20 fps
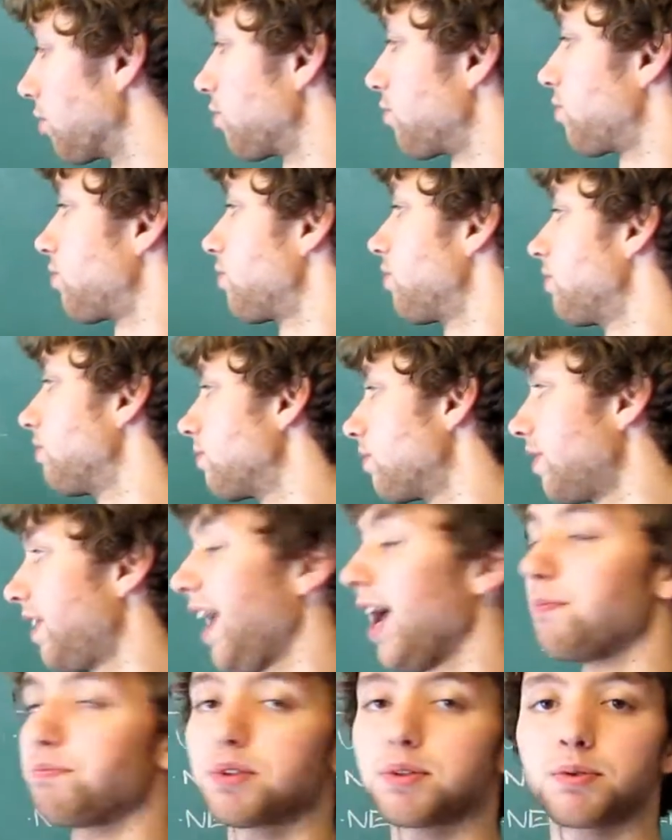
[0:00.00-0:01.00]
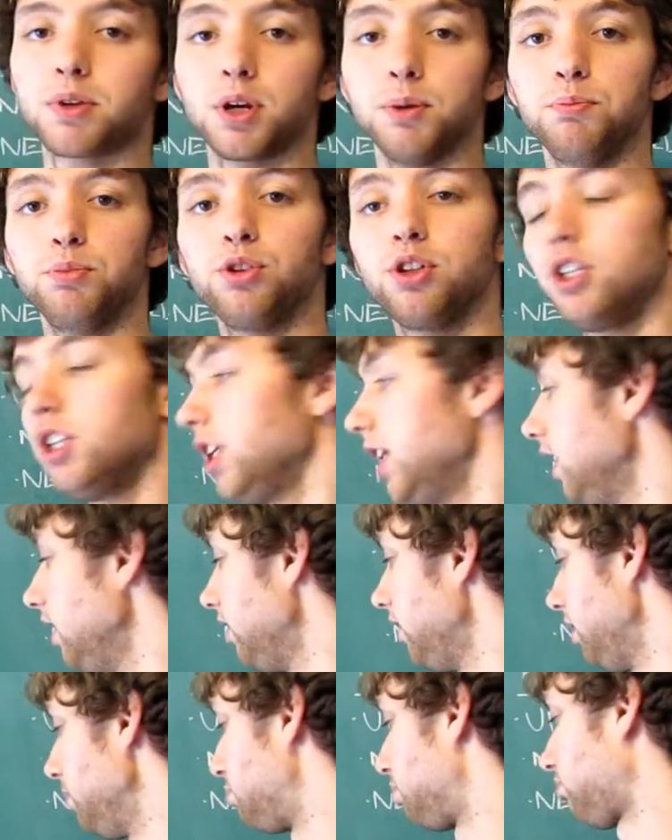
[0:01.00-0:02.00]
are kept
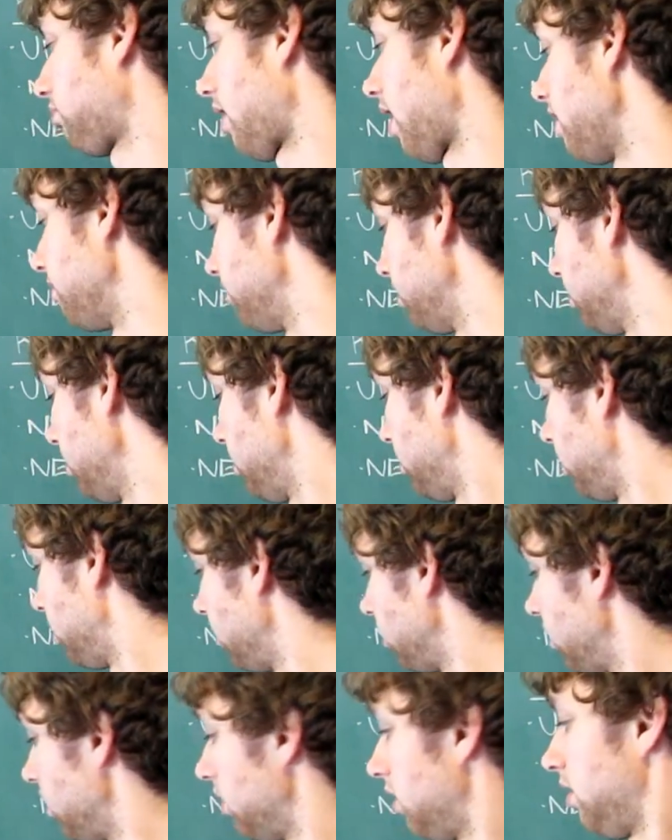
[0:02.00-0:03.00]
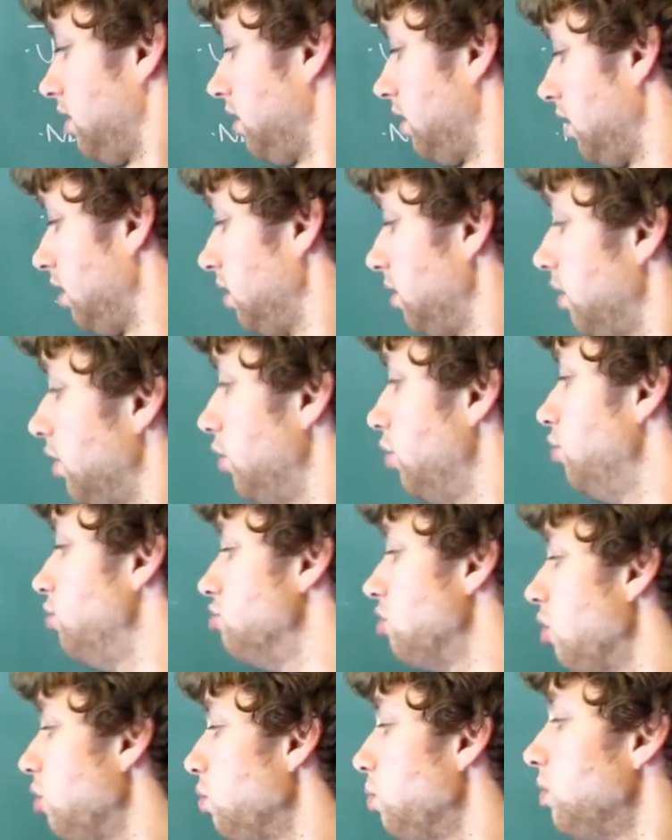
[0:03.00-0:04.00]
completely private.
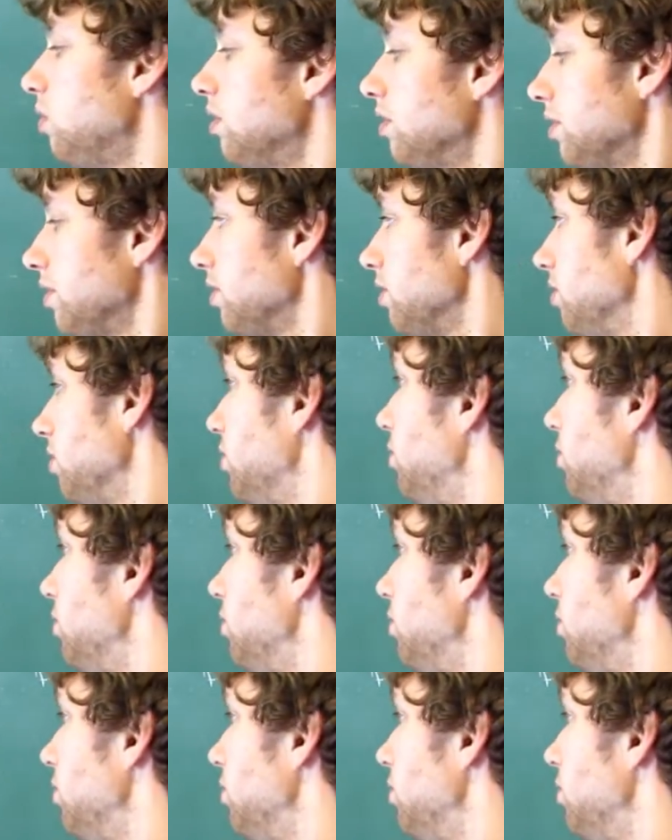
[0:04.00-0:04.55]
No one